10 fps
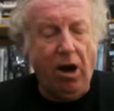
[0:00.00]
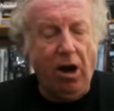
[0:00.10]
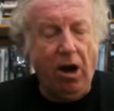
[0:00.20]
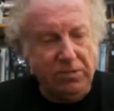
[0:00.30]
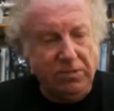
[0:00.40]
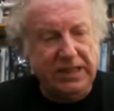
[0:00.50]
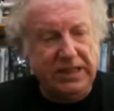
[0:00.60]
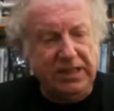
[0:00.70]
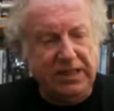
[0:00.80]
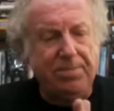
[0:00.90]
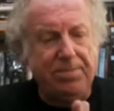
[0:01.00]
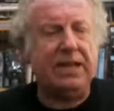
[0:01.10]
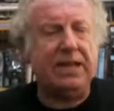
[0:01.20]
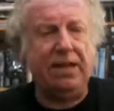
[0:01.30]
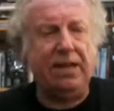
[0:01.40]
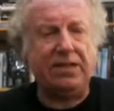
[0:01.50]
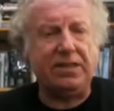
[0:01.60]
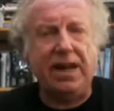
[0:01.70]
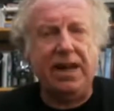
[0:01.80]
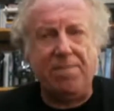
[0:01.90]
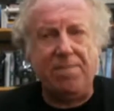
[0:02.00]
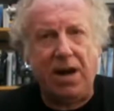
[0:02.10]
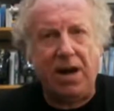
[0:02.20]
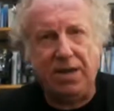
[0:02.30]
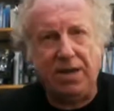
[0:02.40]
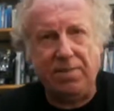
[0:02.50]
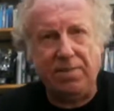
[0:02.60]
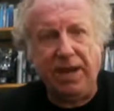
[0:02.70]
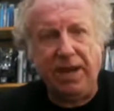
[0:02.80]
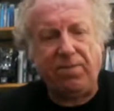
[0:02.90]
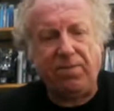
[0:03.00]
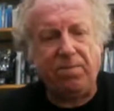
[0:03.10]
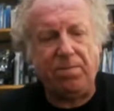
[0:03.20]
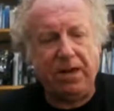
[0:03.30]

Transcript: although this is a big deal, so I admired him for